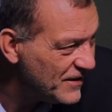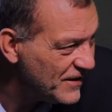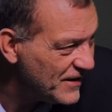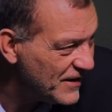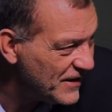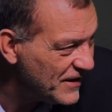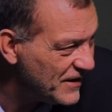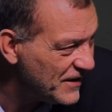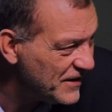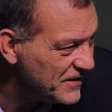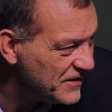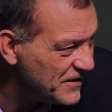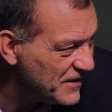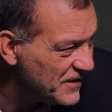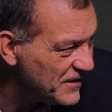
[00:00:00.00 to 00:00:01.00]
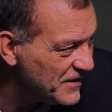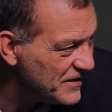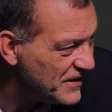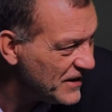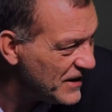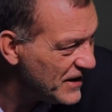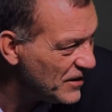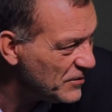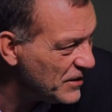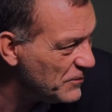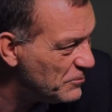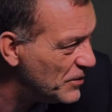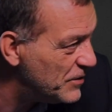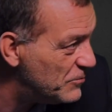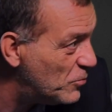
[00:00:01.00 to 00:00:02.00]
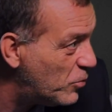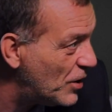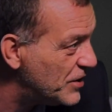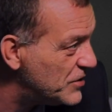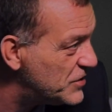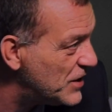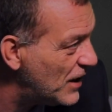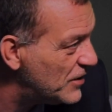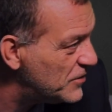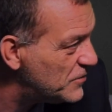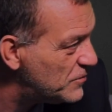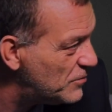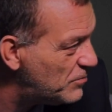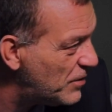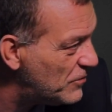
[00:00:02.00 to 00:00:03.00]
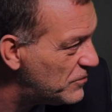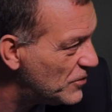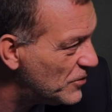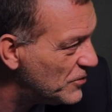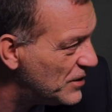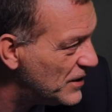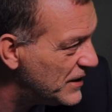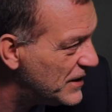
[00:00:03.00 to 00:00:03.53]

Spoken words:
But what a challenge for Buffalo to lay